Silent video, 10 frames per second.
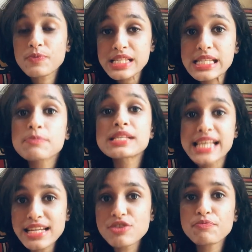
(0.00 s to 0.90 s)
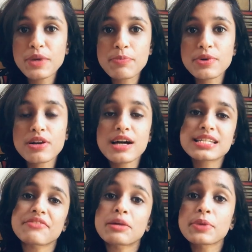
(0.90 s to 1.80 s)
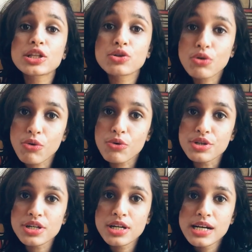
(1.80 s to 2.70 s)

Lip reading: subset of people are developing the code.